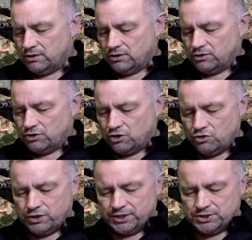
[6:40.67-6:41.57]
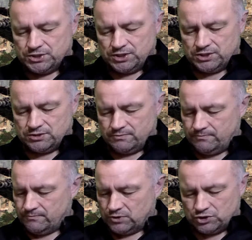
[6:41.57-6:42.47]
The goat had ceased
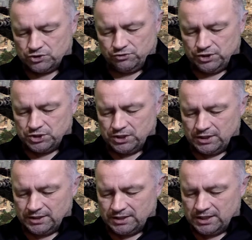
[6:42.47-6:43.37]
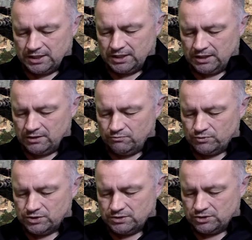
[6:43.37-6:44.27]
screeching and kicking and
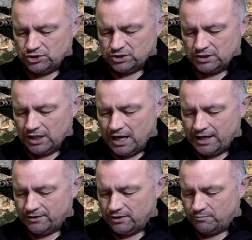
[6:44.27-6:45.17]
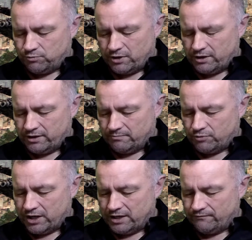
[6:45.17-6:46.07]
was just lying there
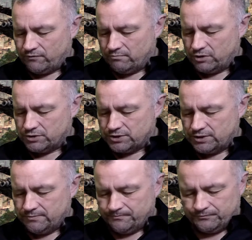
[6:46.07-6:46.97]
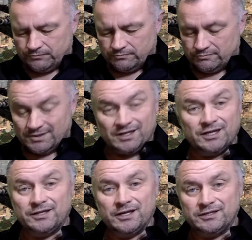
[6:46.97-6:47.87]
praying for mercy.
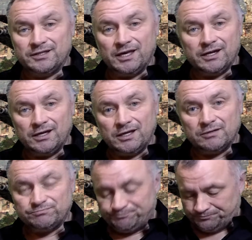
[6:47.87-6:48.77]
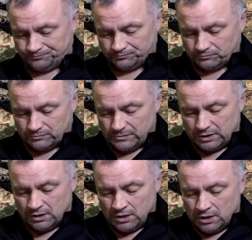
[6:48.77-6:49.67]
It didn't get any.
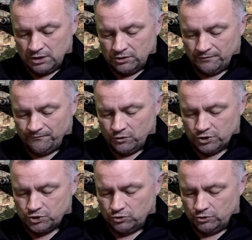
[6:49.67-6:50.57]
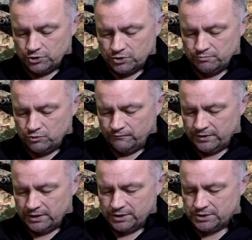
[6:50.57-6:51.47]
The 4 soldiers moved
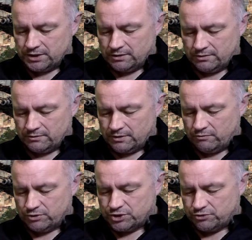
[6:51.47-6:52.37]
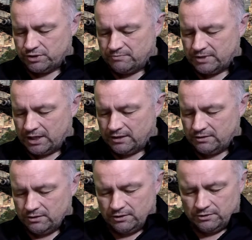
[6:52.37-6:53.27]
in as they were screamed at.
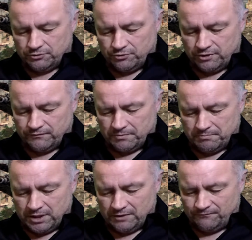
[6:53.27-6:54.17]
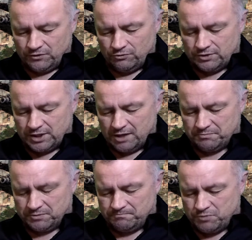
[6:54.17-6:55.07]
3 of them made a few
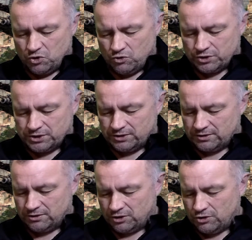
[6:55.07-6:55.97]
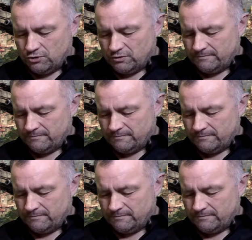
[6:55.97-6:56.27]
tepid pokes into the goat.